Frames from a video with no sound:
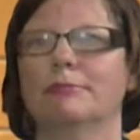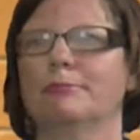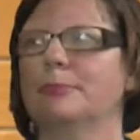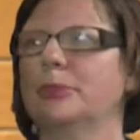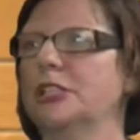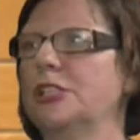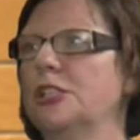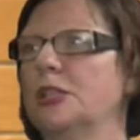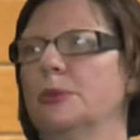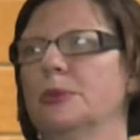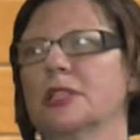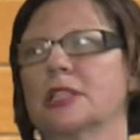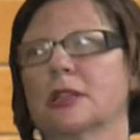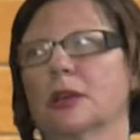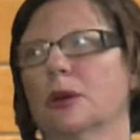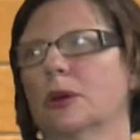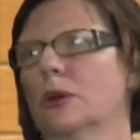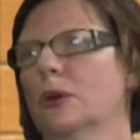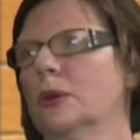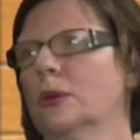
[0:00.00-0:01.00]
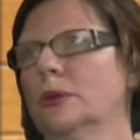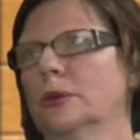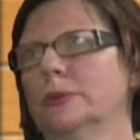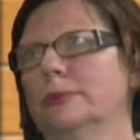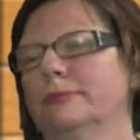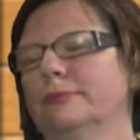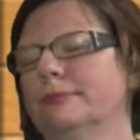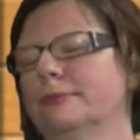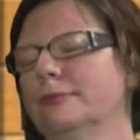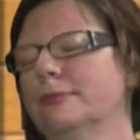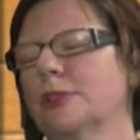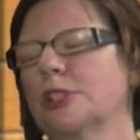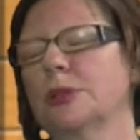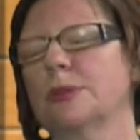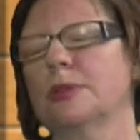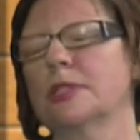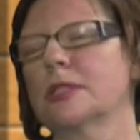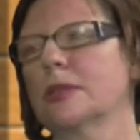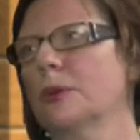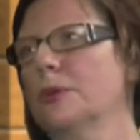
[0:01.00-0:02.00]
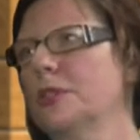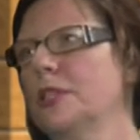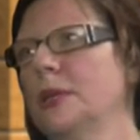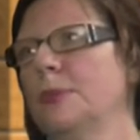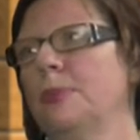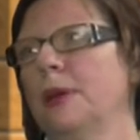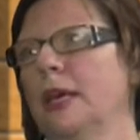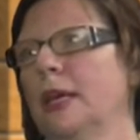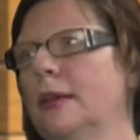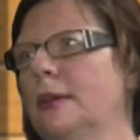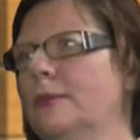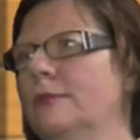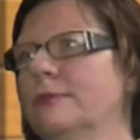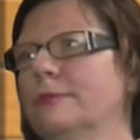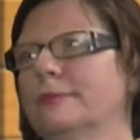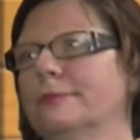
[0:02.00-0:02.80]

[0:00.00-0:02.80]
But she was so deep in.